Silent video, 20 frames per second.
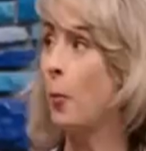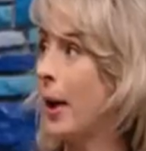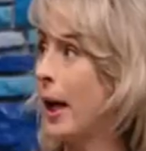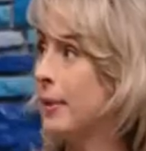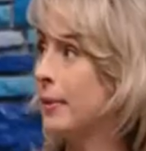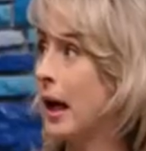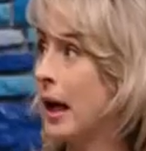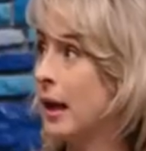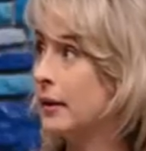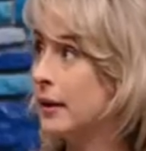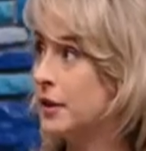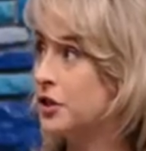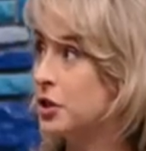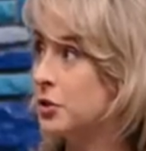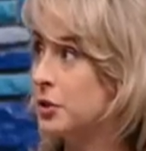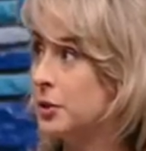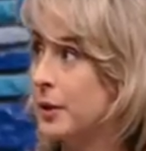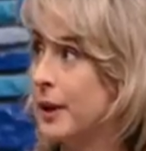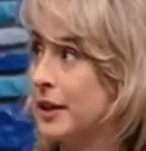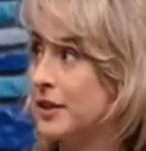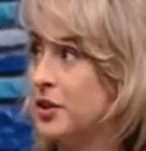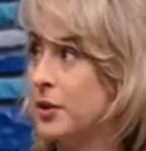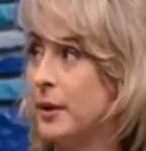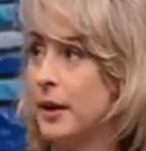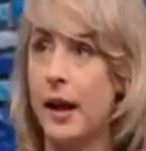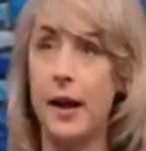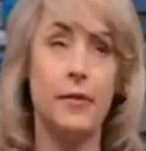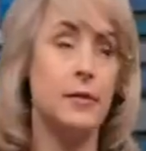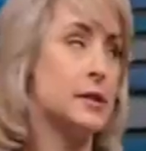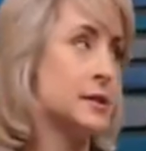Well, I'll let you two get to
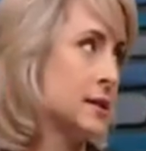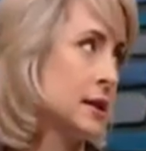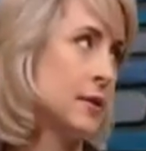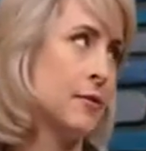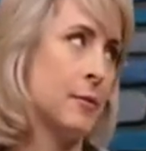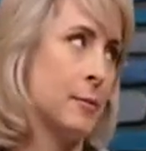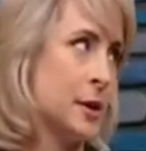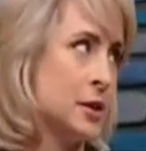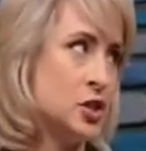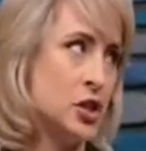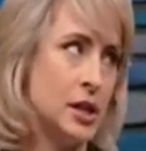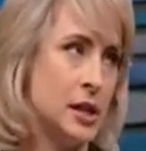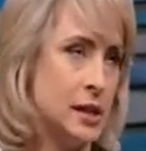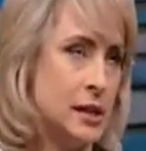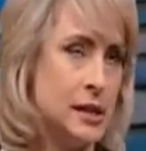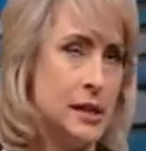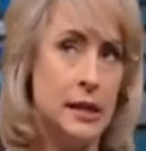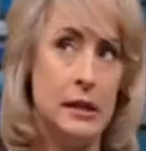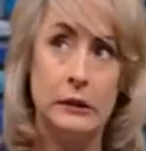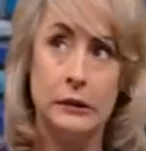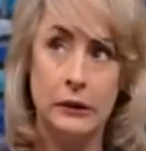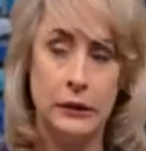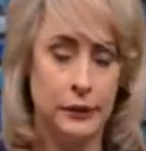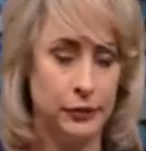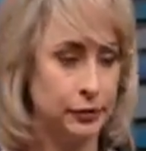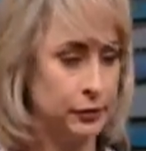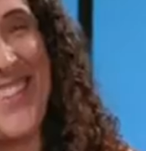it. I have to study for my GED. Ugh.